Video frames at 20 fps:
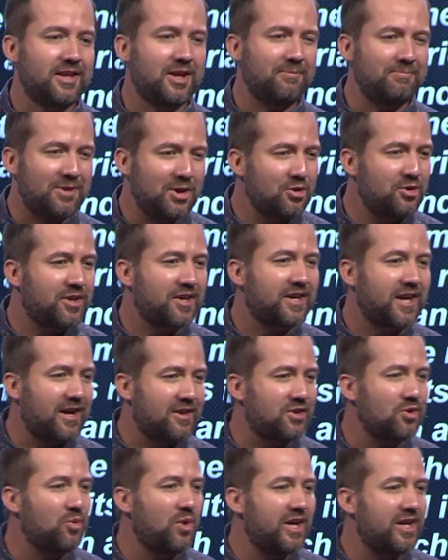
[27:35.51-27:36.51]
You know, music
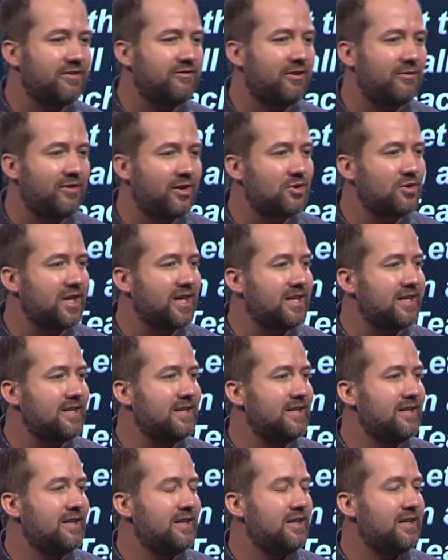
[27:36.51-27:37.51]
has a way of evoking
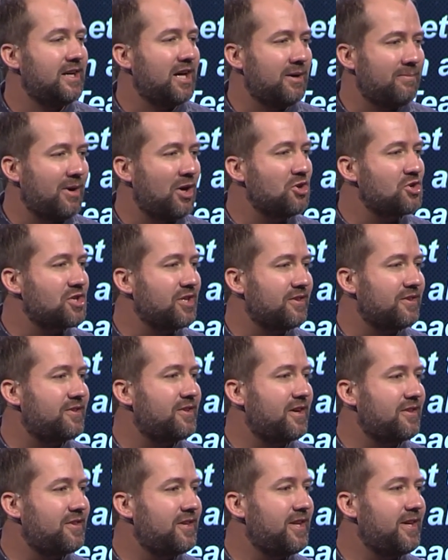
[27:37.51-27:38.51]
emotions,
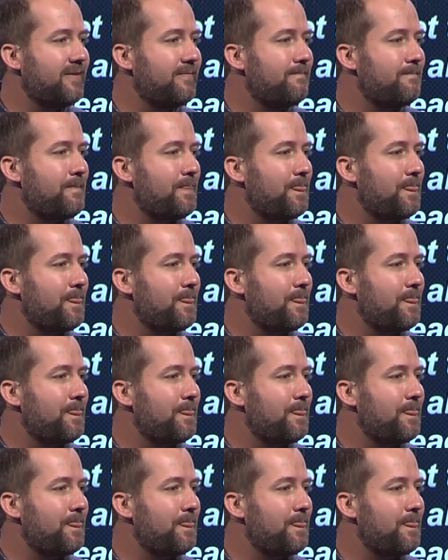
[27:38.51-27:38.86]
doesn't it?